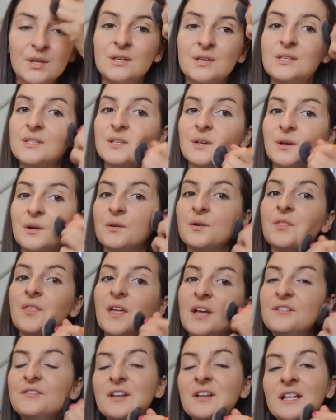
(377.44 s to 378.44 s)
So
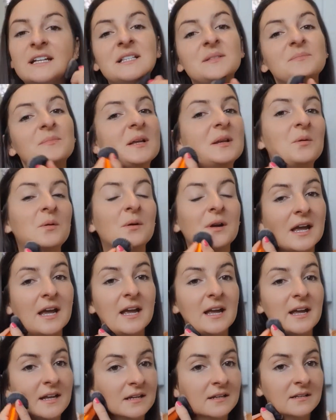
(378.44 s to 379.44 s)
thankfully it's been
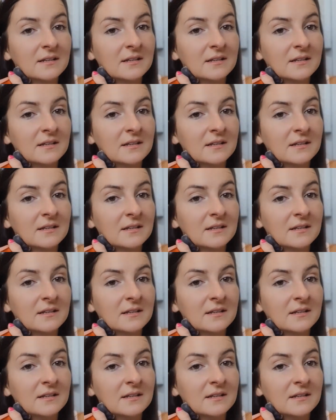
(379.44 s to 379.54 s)
okay.